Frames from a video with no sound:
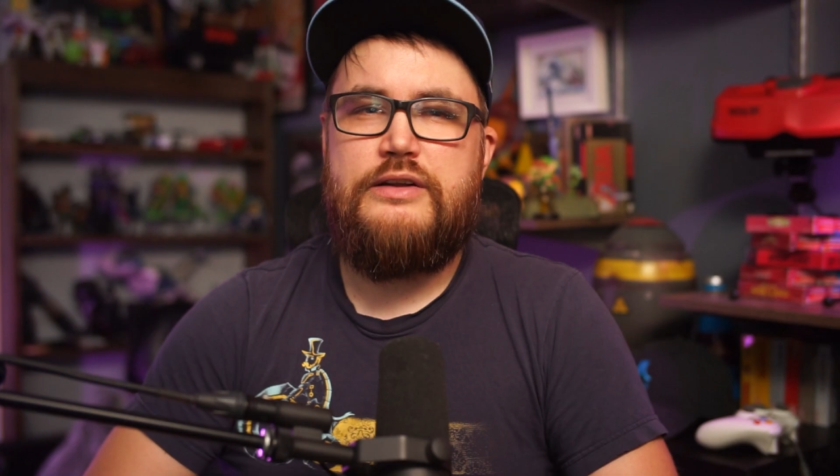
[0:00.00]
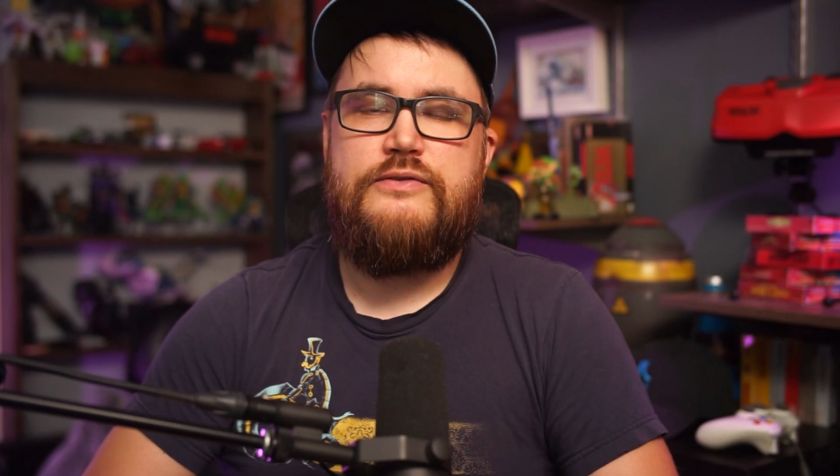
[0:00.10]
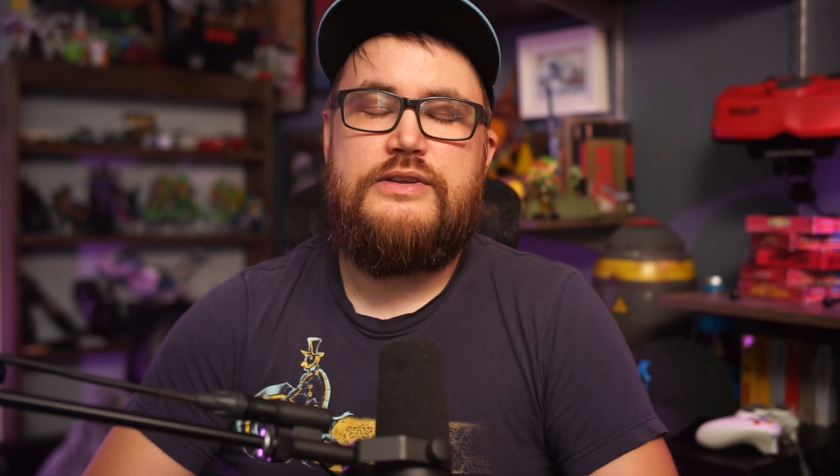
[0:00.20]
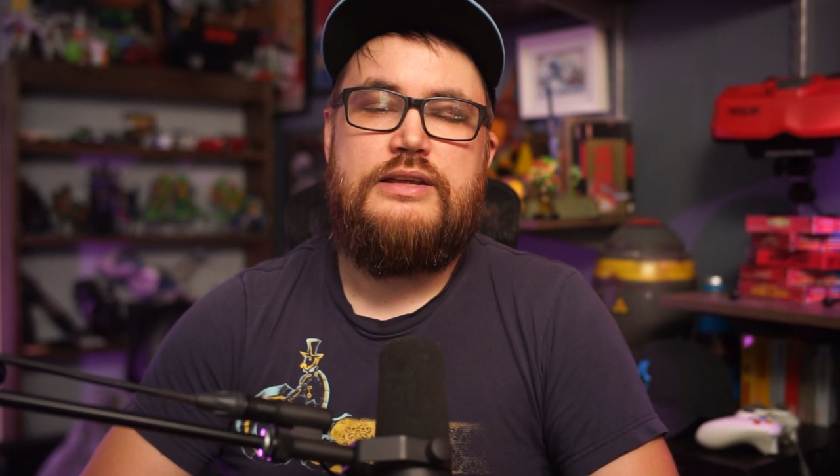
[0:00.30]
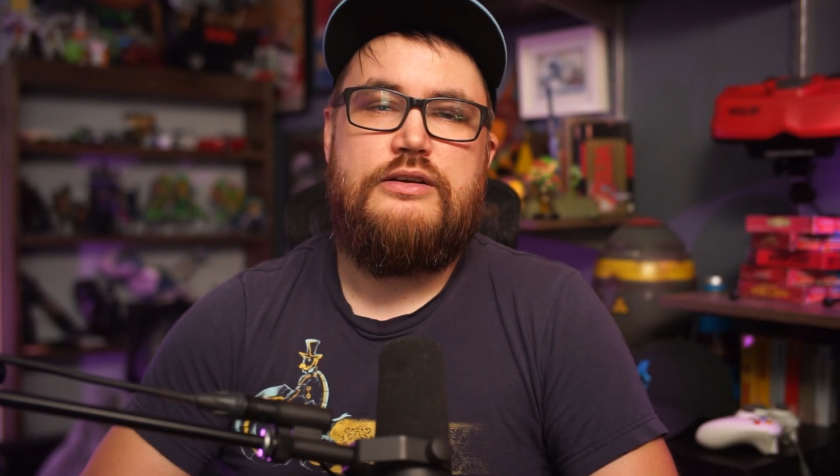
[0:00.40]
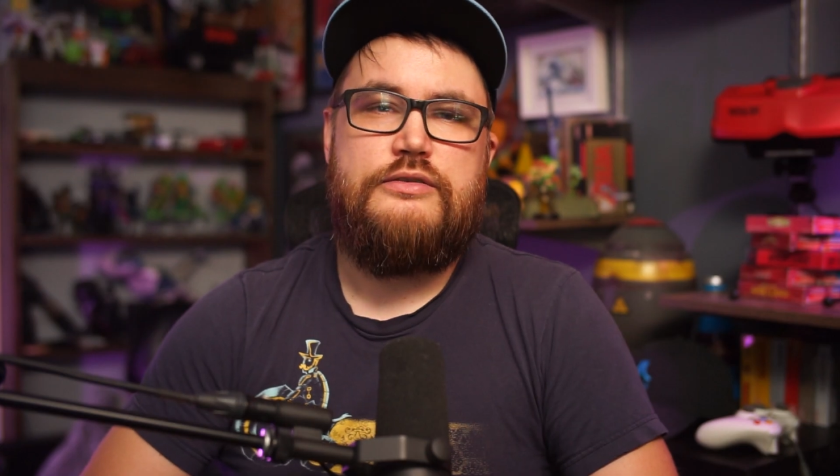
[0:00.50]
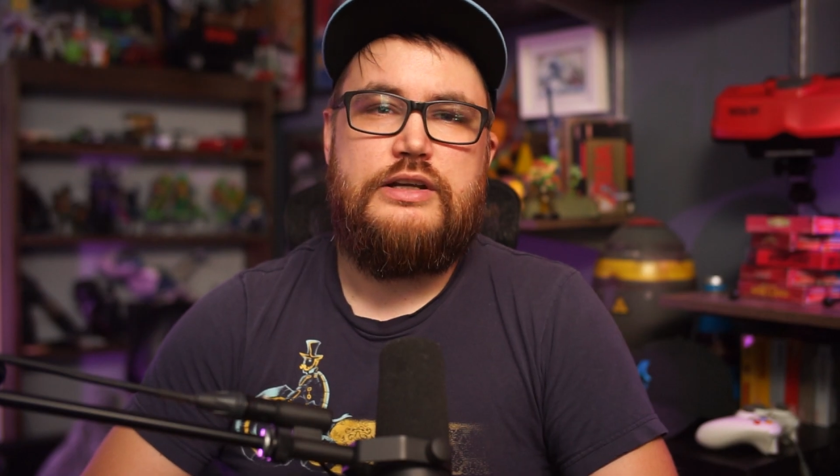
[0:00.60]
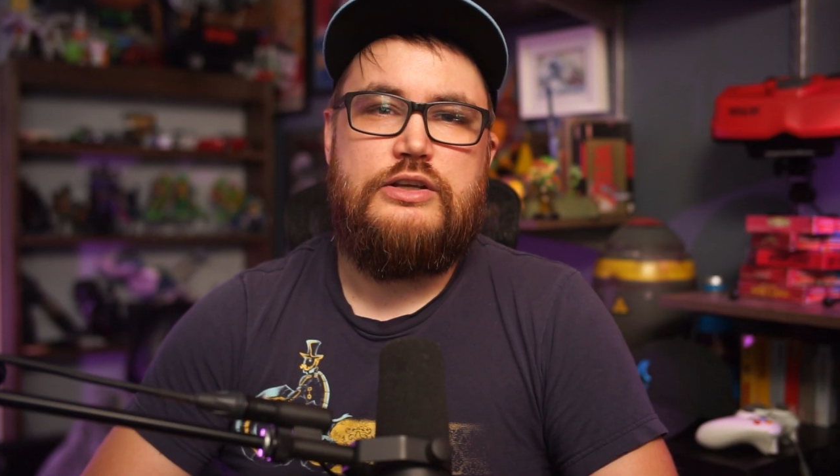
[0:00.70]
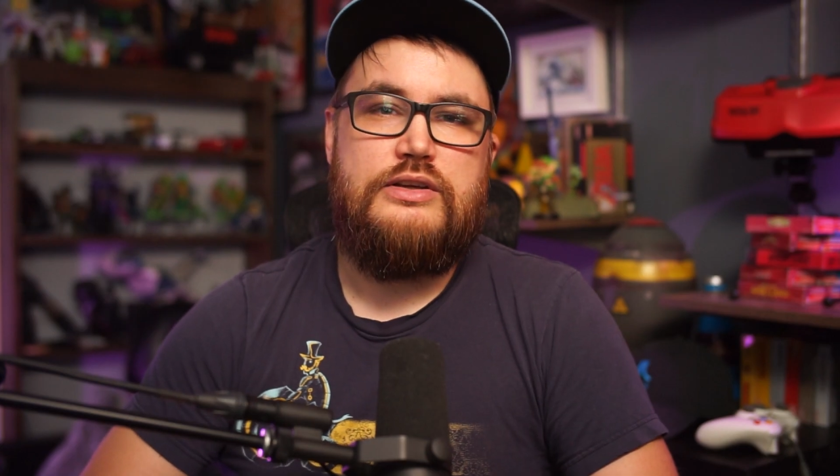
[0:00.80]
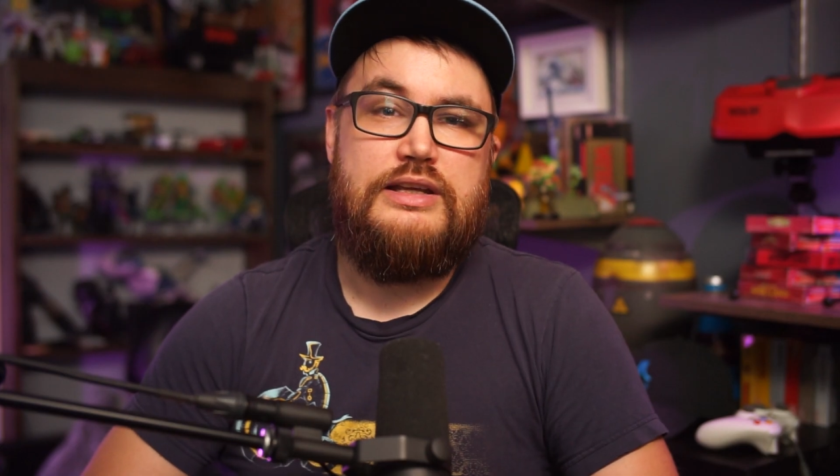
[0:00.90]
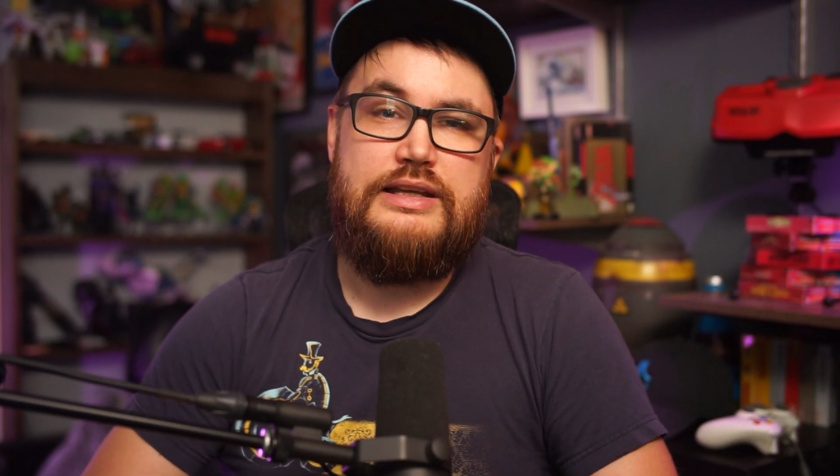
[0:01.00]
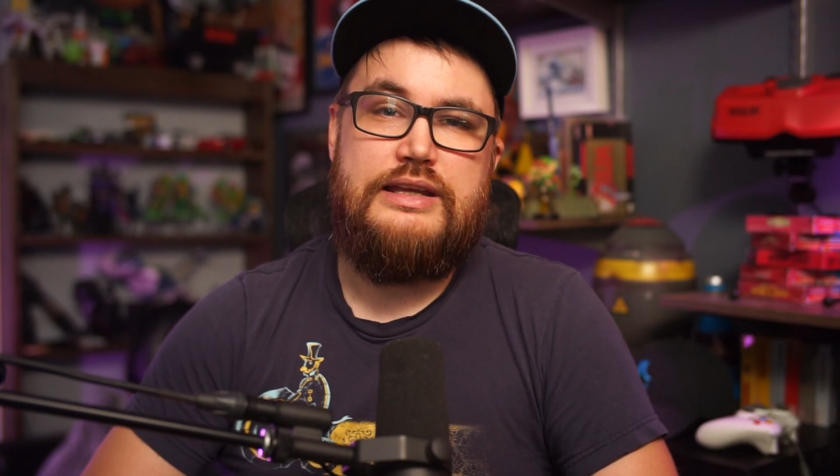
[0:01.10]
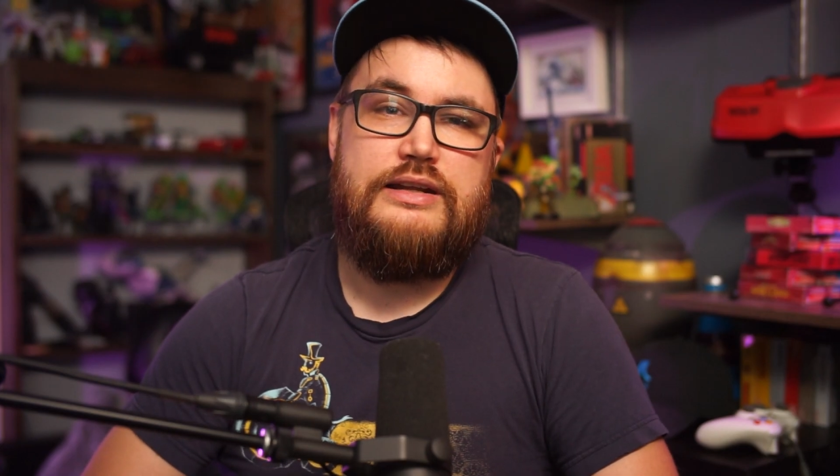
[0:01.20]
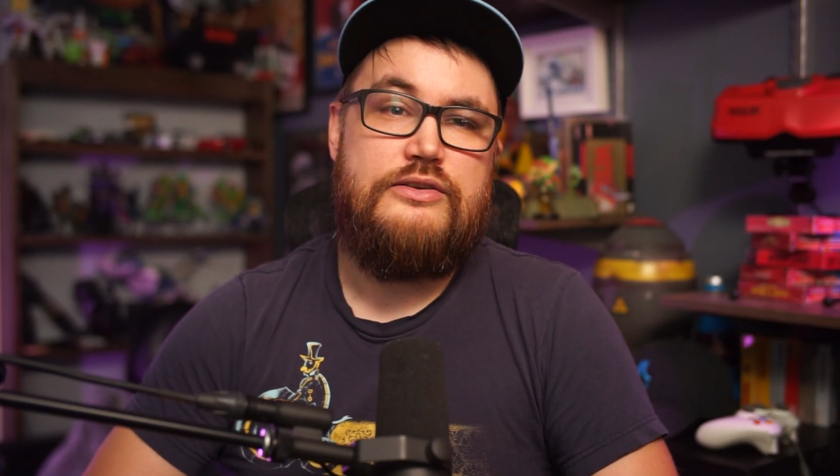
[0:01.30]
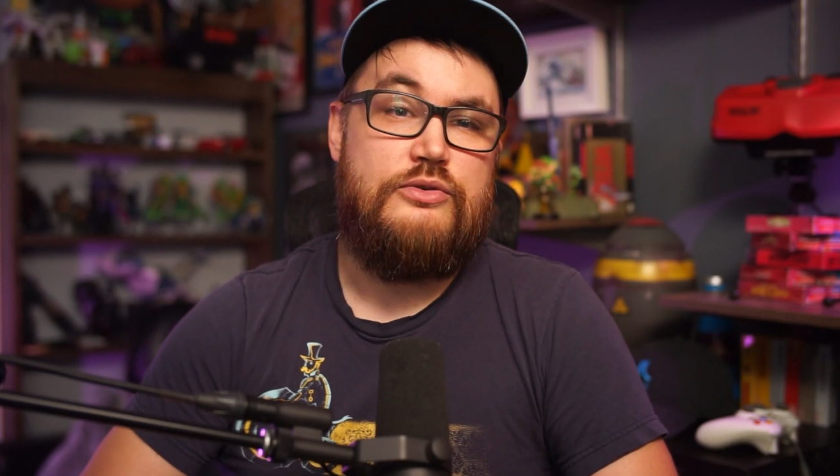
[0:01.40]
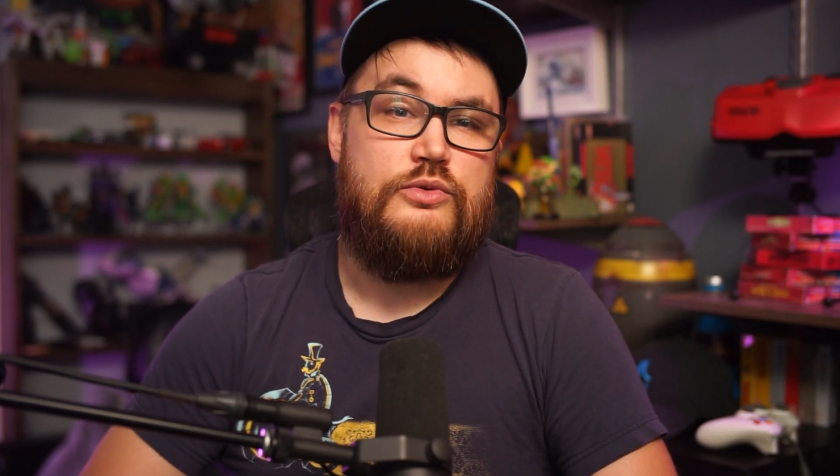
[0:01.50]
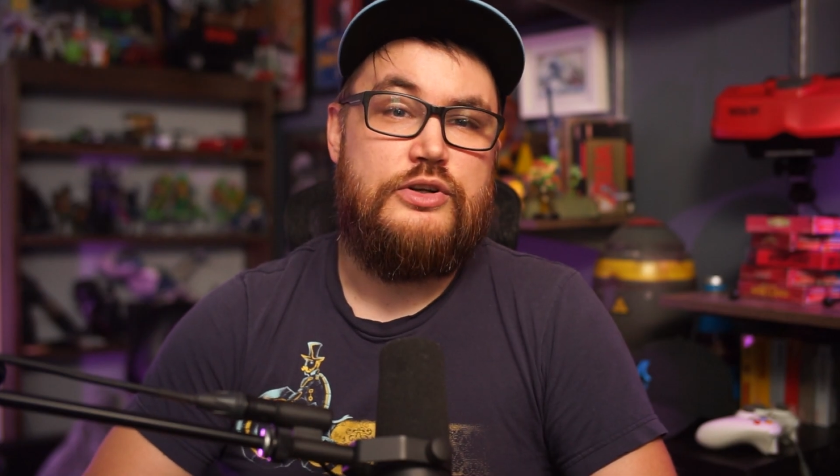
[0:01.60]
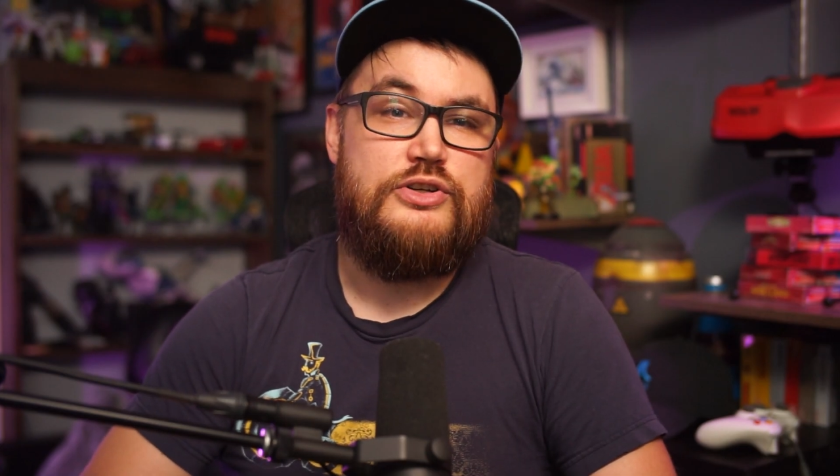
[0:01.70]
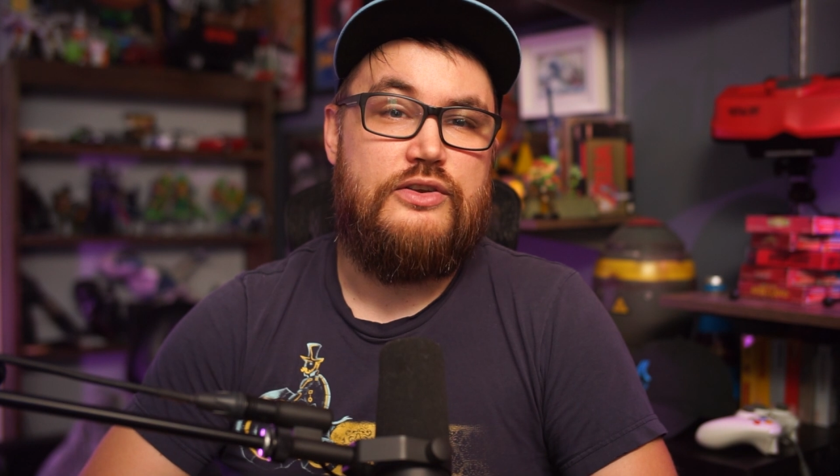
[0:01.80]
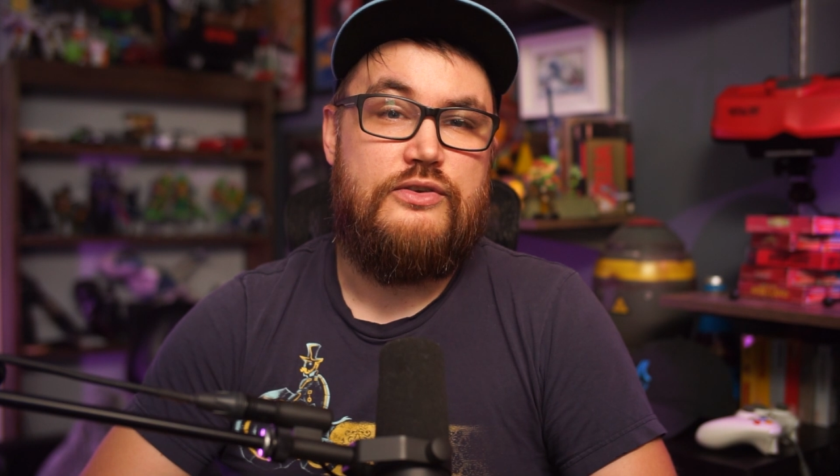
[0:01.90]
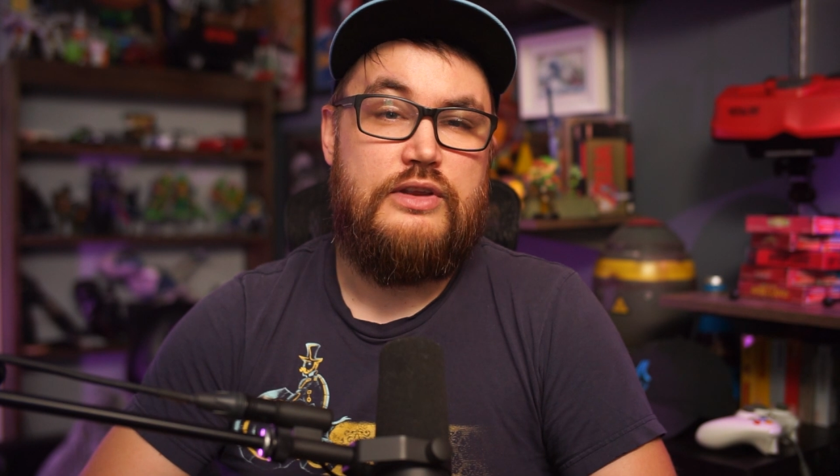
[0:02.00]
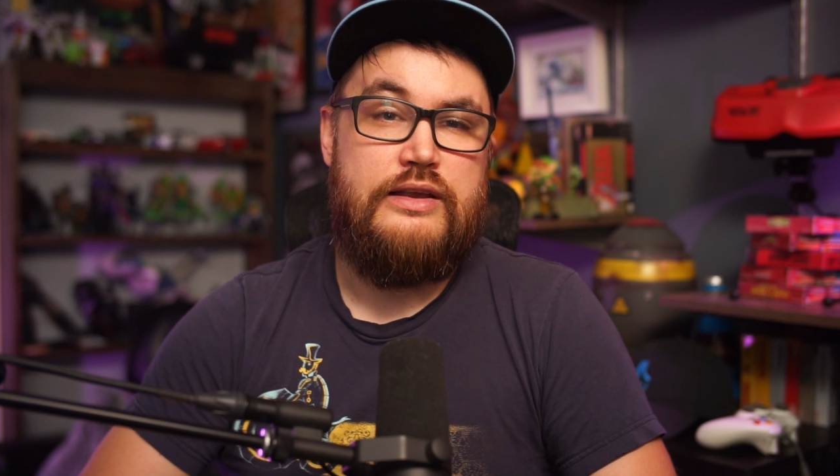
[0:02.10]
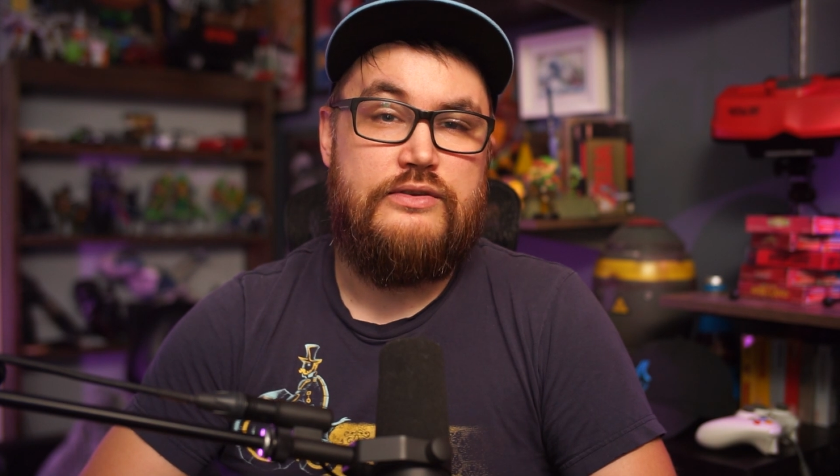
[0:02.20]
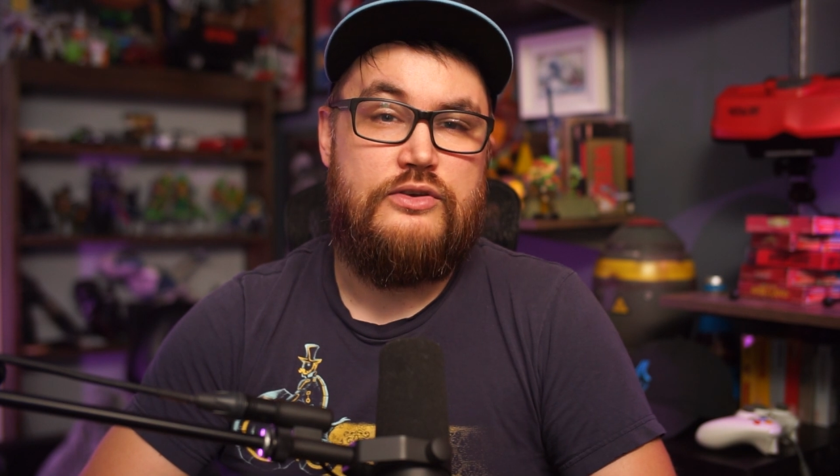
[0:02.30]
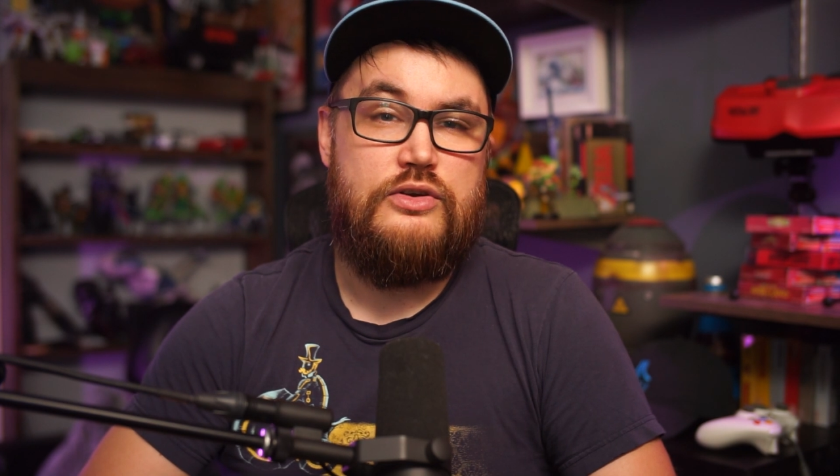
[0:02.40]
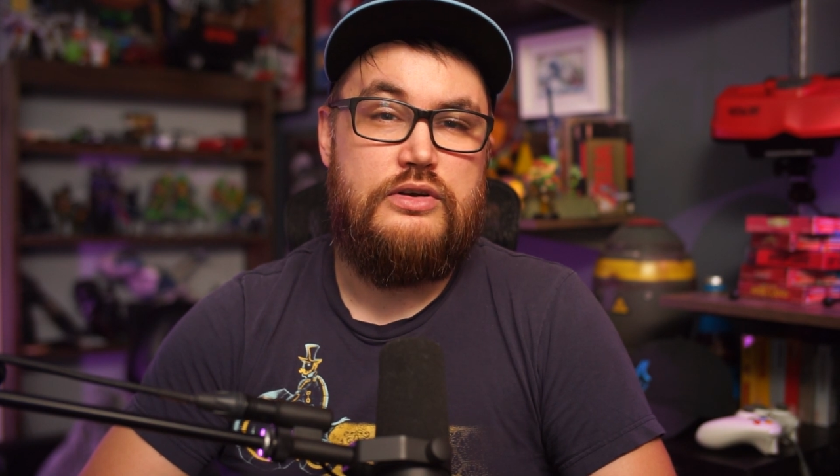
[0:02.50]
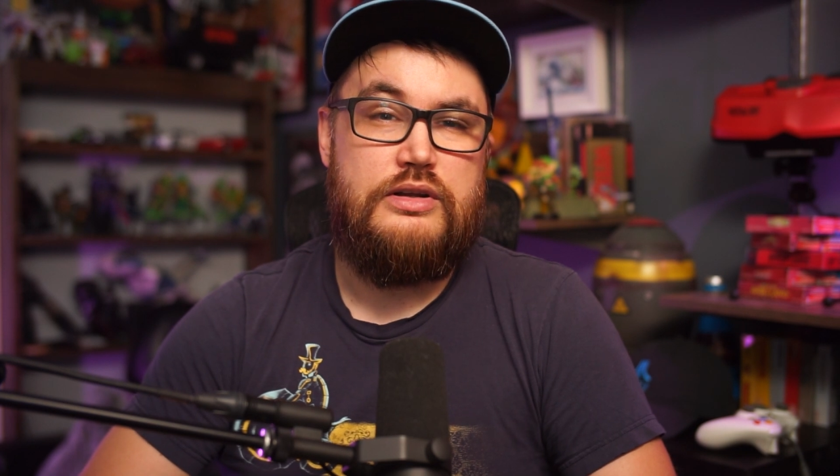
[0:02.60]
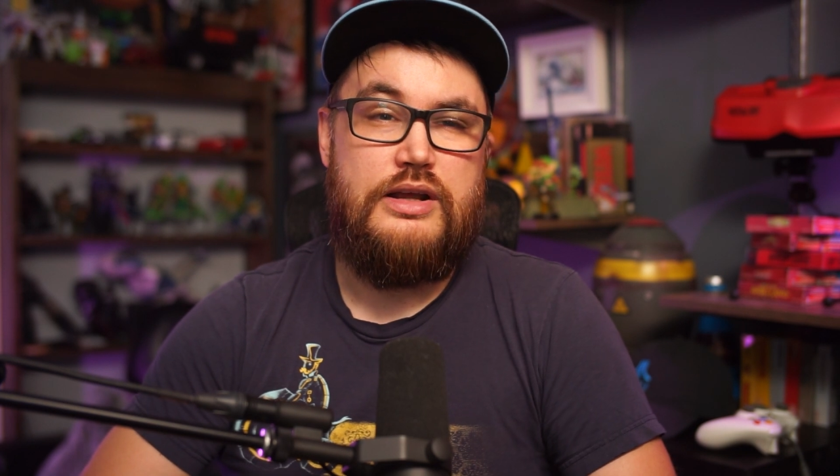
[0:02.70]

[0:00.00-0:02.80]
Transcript: of tinkering you can get it to run just as good.